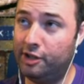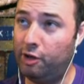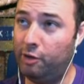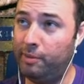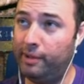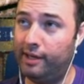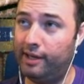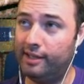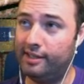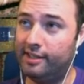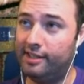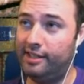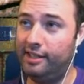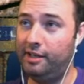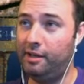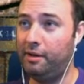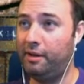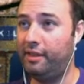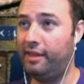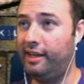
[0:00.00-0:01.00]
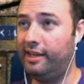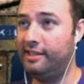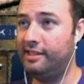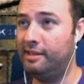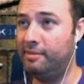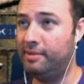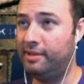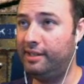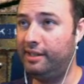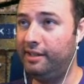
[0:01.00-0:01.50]
told me not to steal her things,
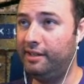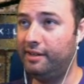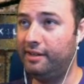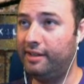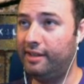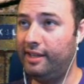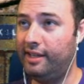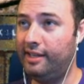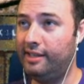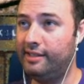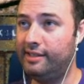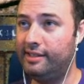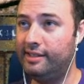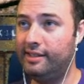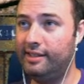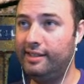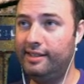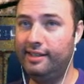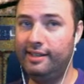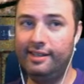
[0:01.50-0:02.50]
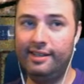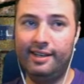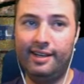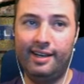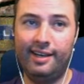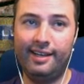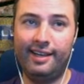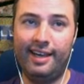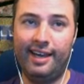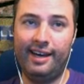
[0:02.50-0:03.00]
and I'm stealing her things.
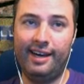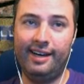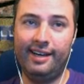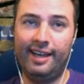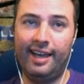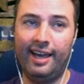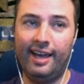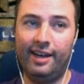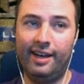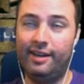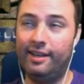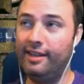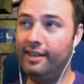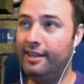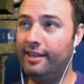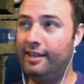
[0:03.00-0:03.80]
Again and again.